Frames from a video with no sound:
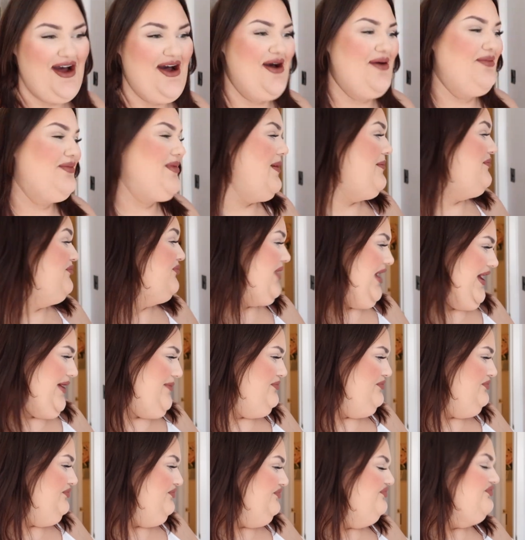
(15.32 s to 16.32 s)
um,
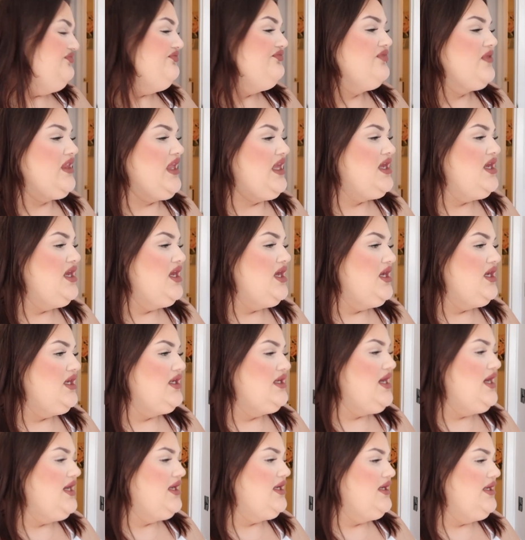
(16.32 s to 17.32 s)
but
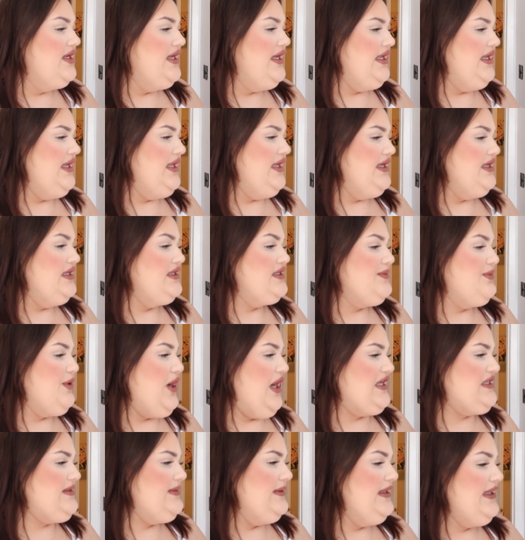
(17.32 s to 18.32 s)
it is
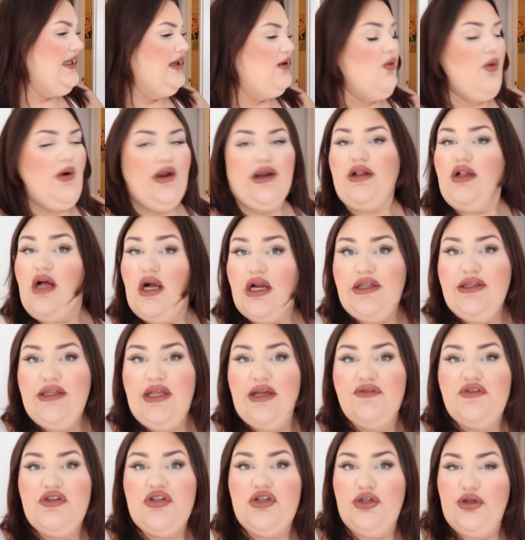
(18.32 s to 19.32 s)
approximately like 1 o'clock in the
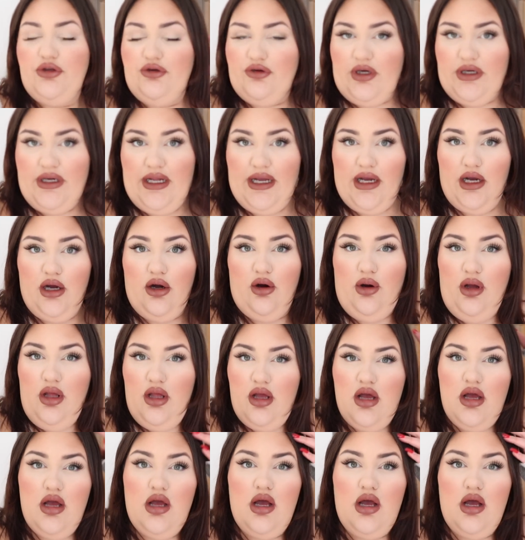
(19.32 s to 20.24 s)
afternoon right now.